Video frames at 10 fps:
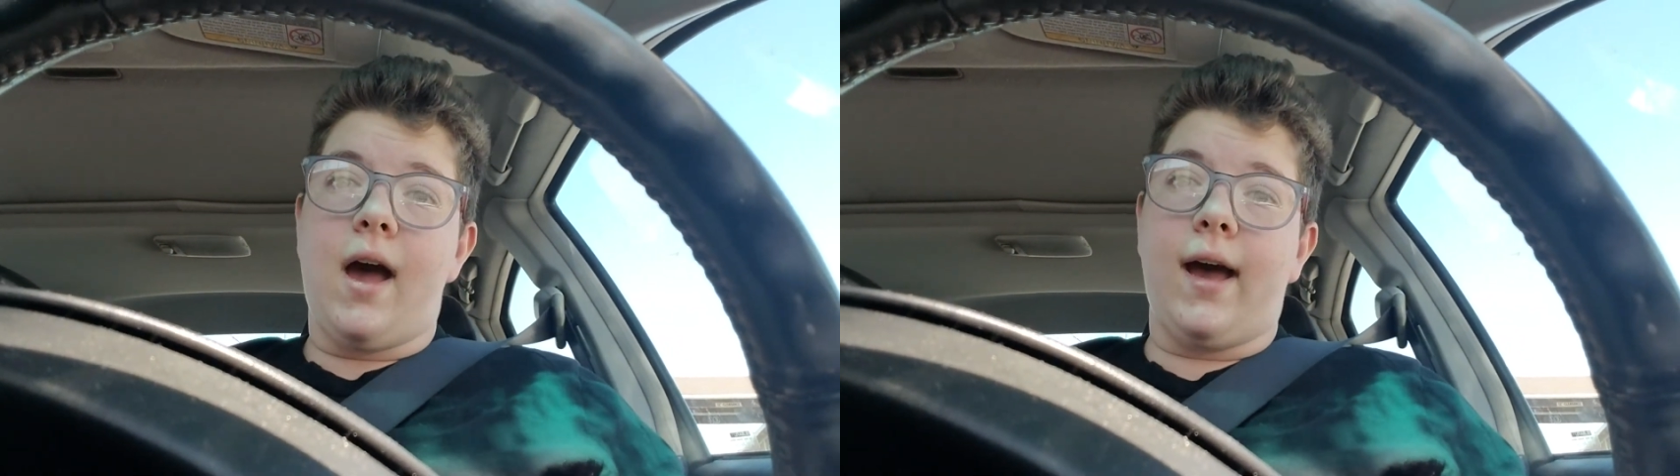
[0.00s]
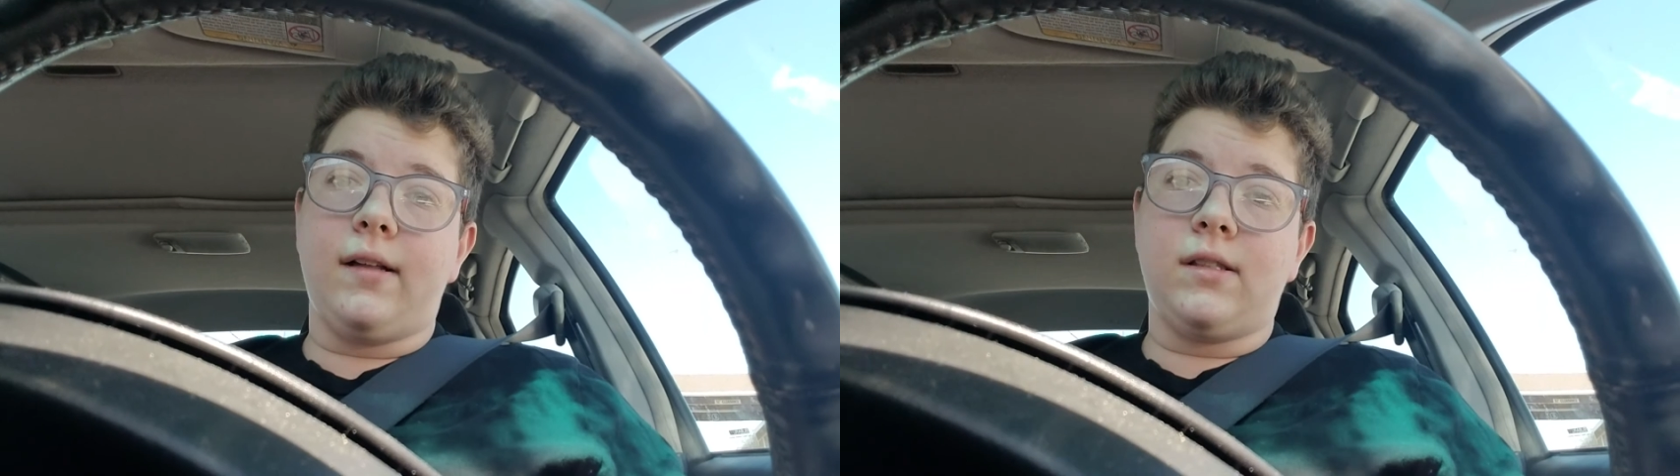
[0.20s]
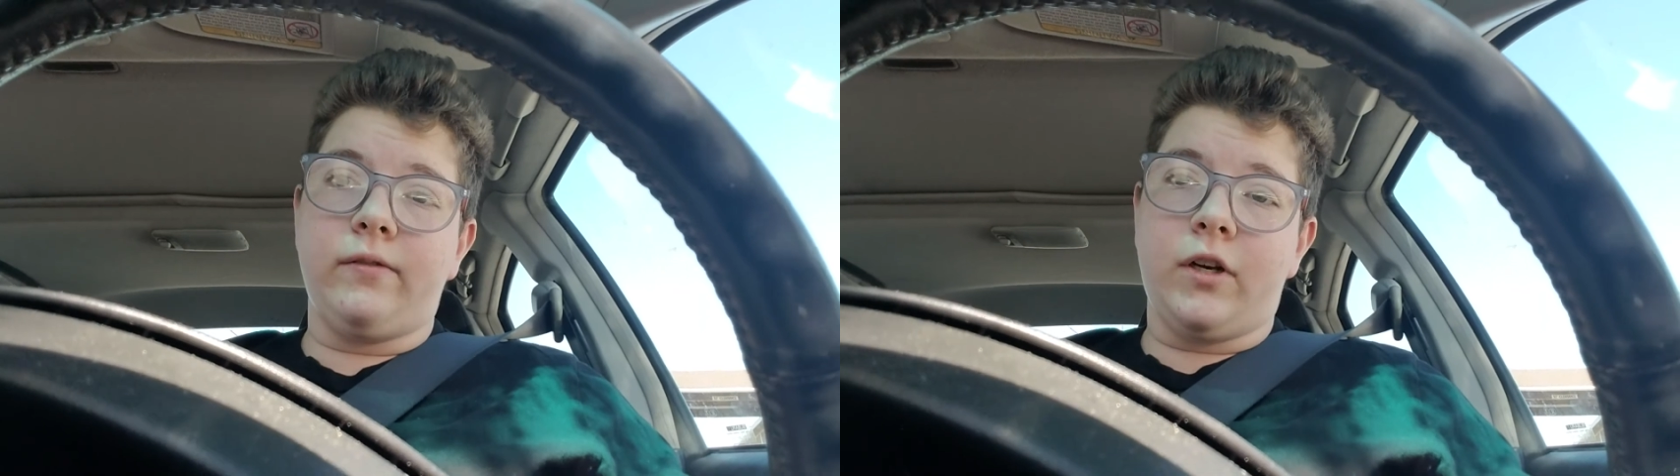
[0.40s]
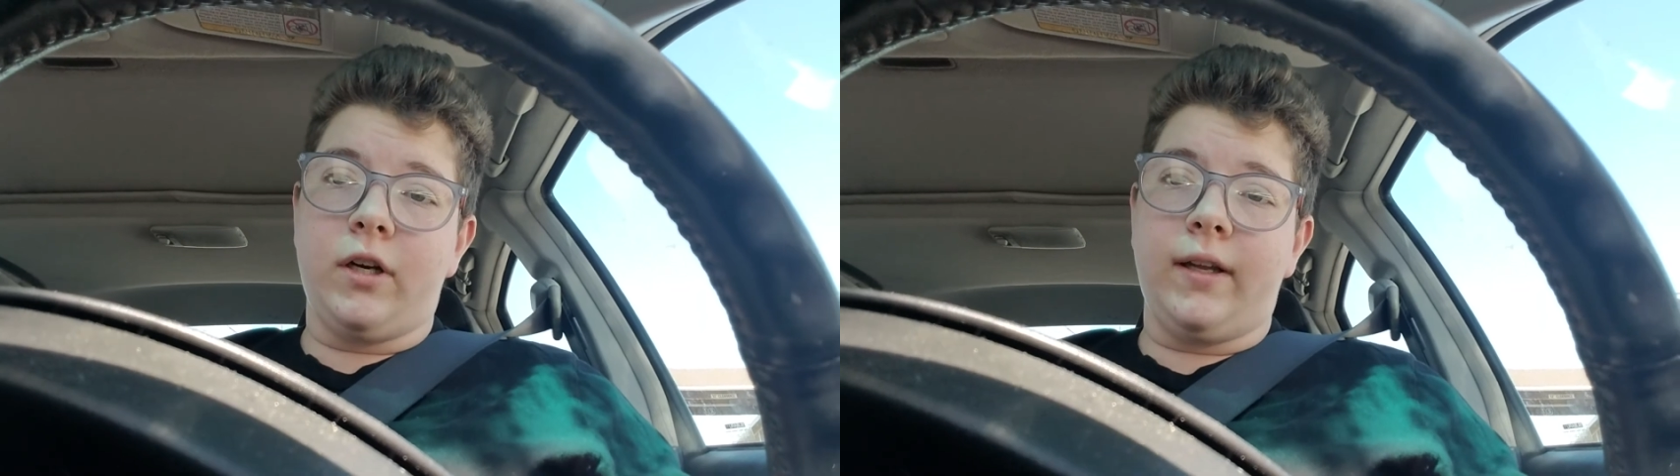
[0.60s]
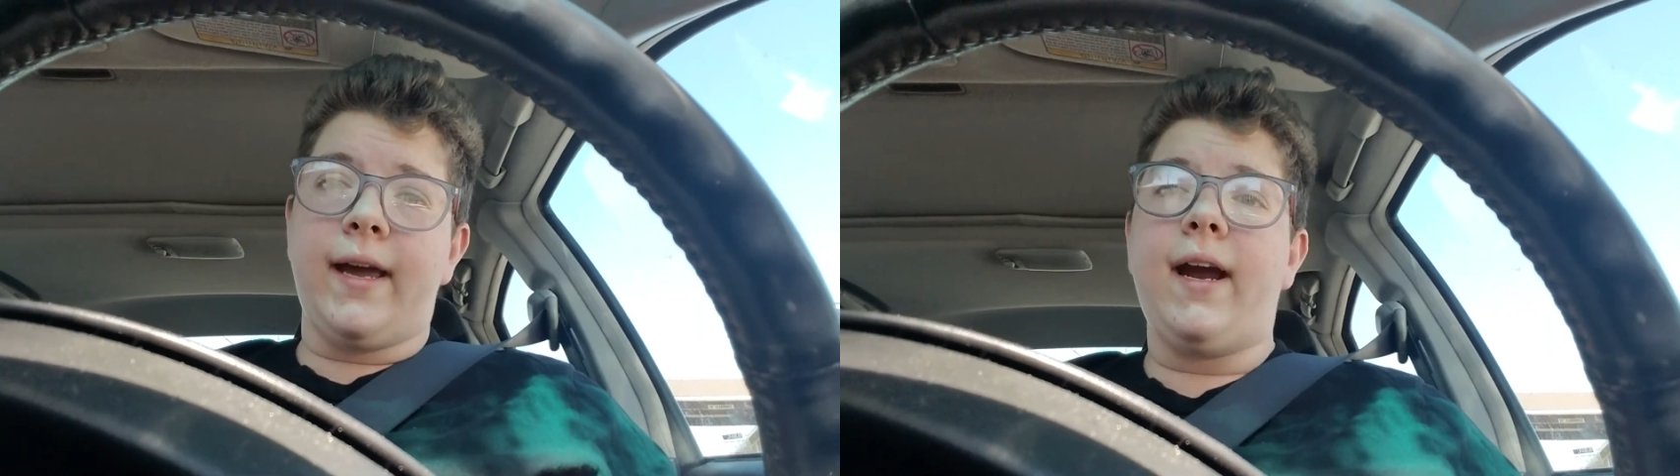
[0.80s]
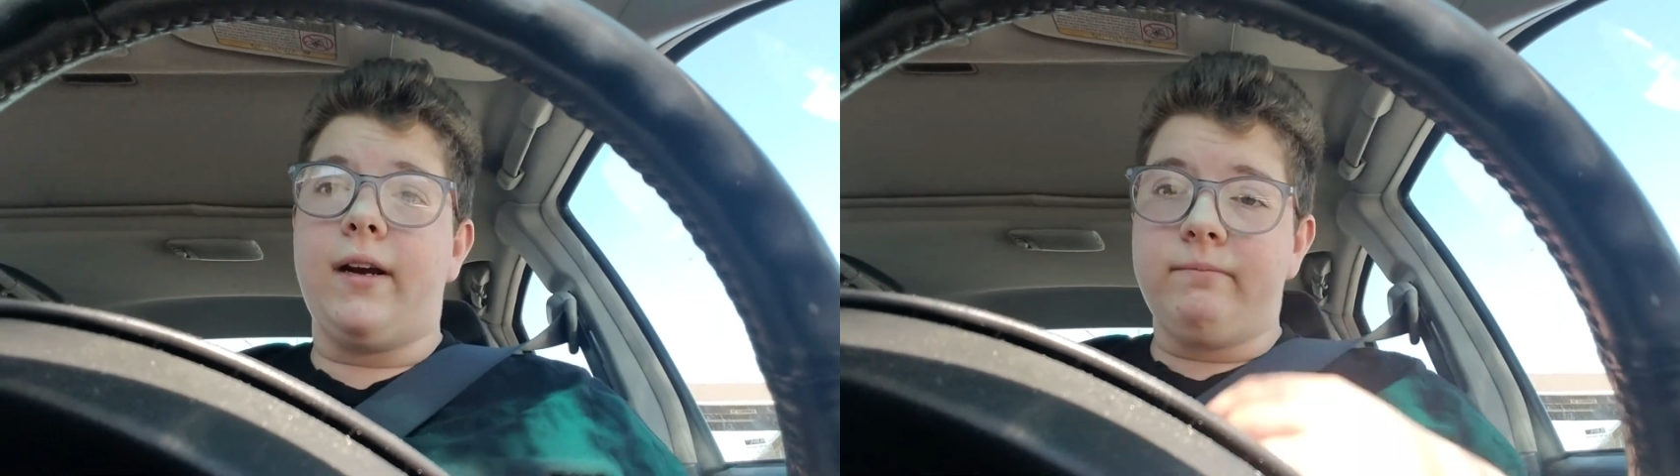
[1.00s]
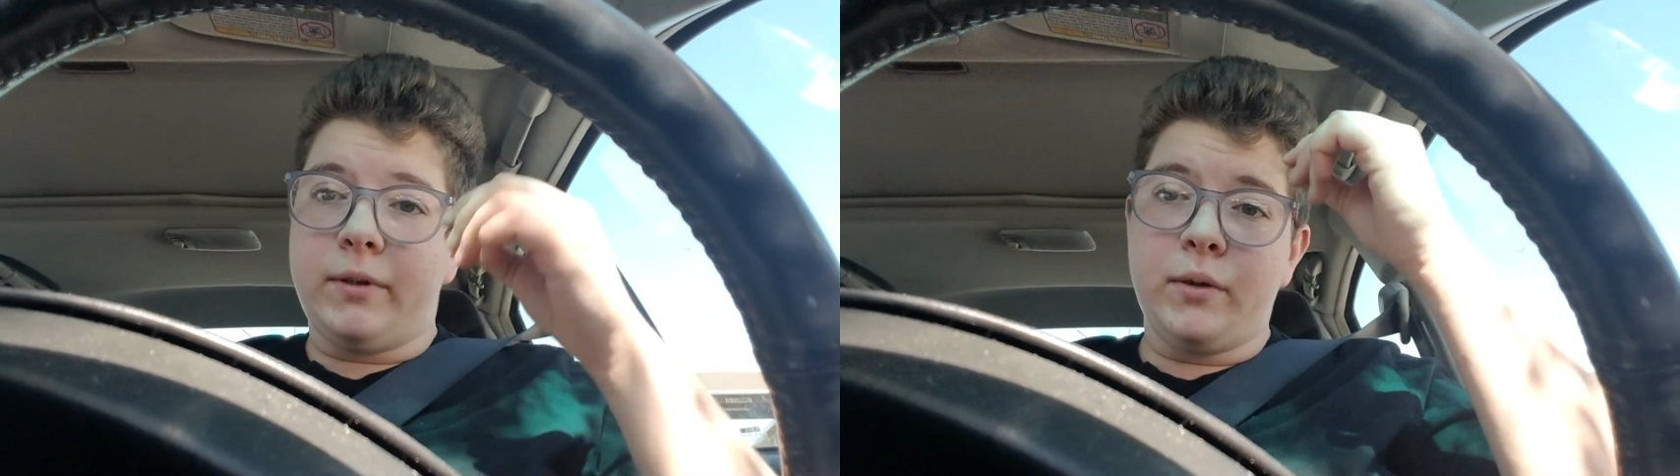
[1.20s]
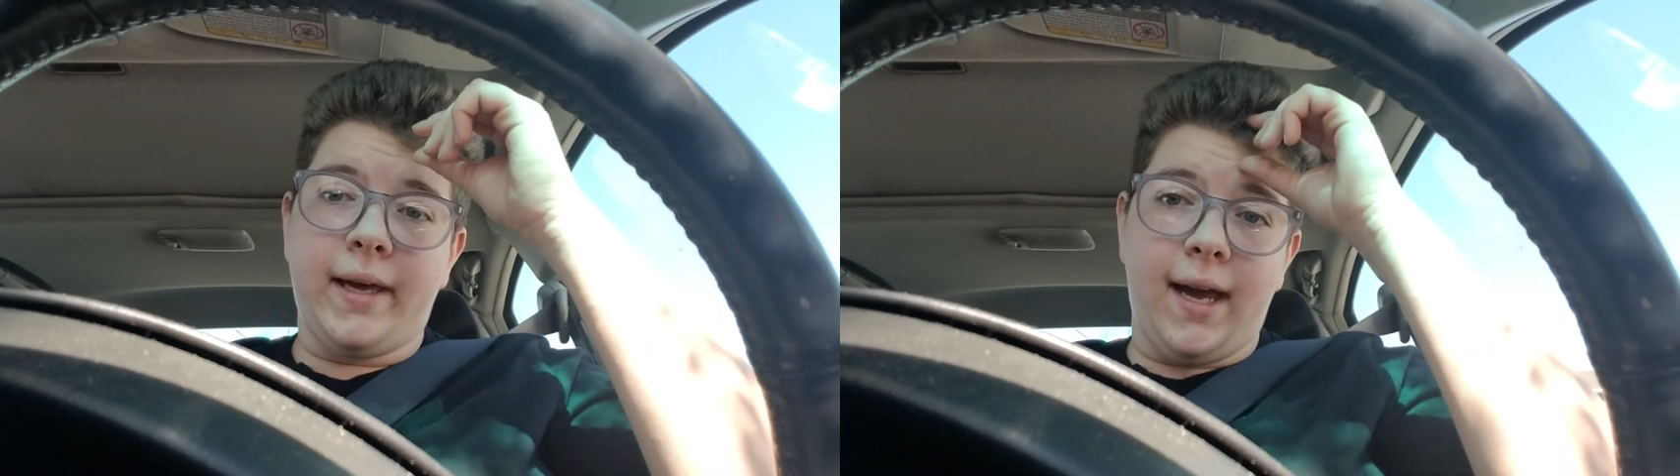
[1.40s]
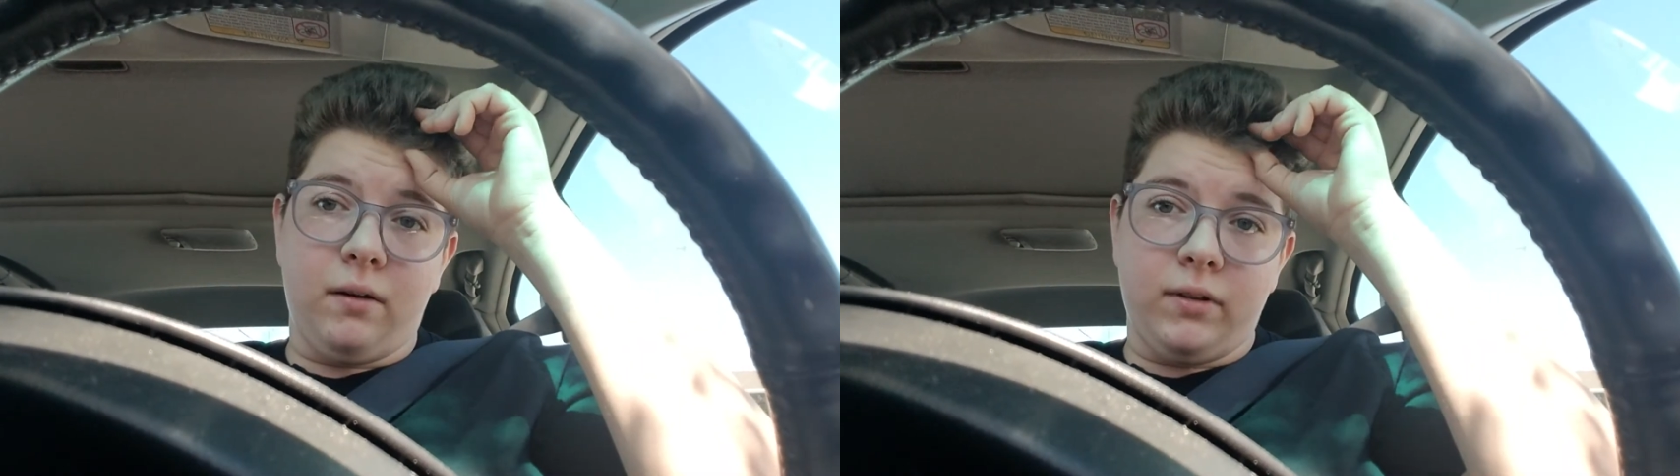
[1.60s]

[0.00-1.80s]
I also have curly hair. You can't